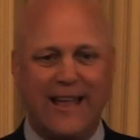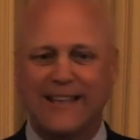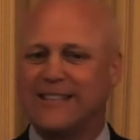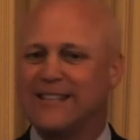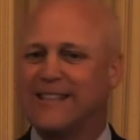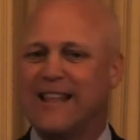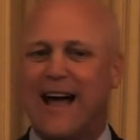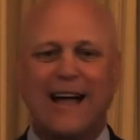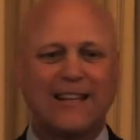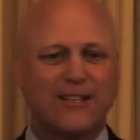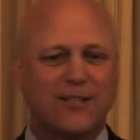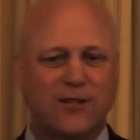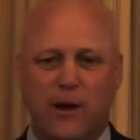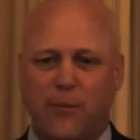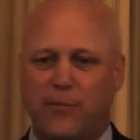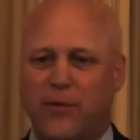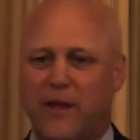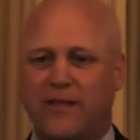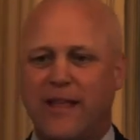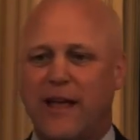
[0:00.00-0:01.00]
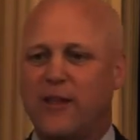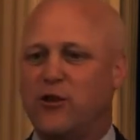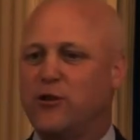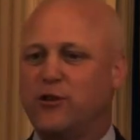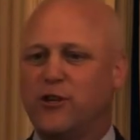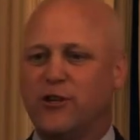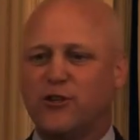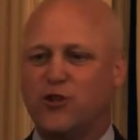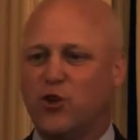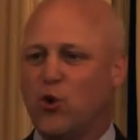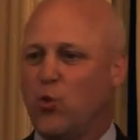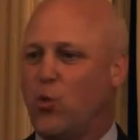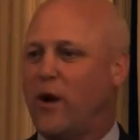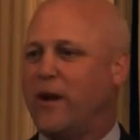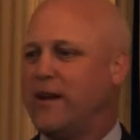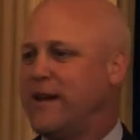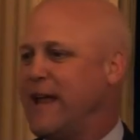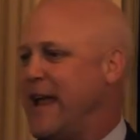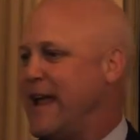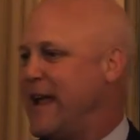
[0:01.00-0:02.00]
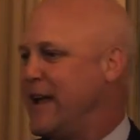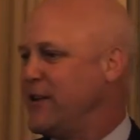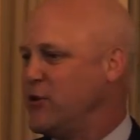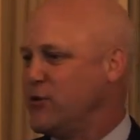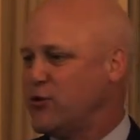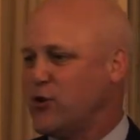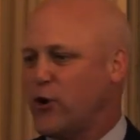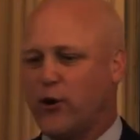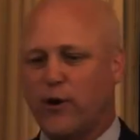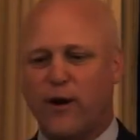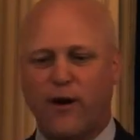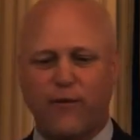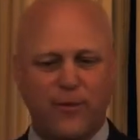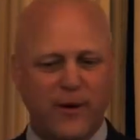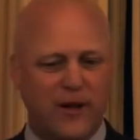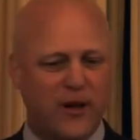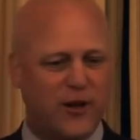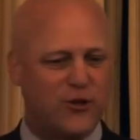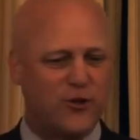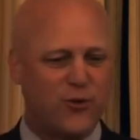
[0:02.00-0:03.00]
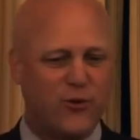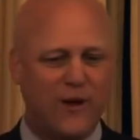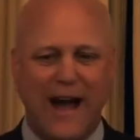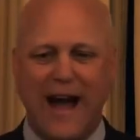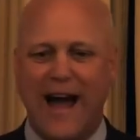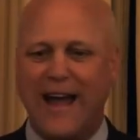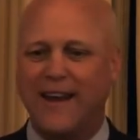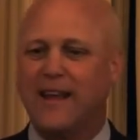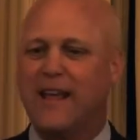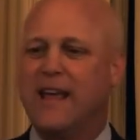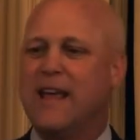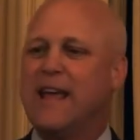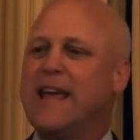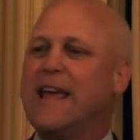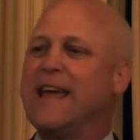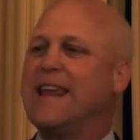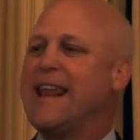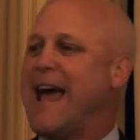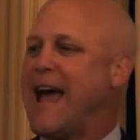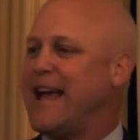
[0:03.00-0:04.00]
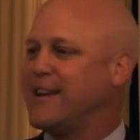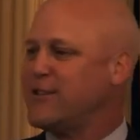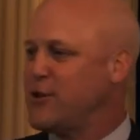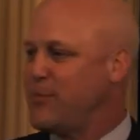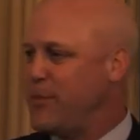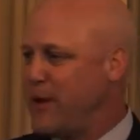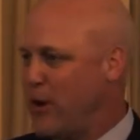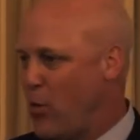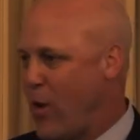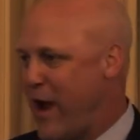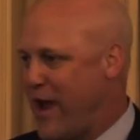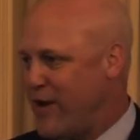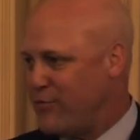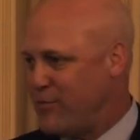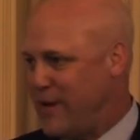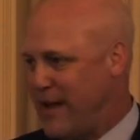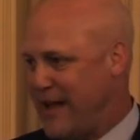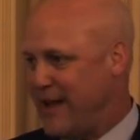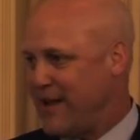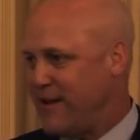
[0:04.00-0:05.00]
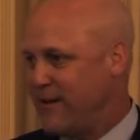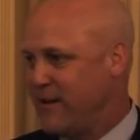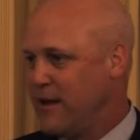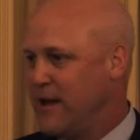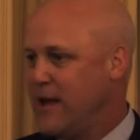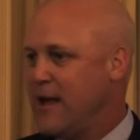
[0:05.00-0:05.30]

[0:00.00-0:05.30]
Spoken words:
It's not something that you just do one day and you turn off because you got. It has to be a way of being.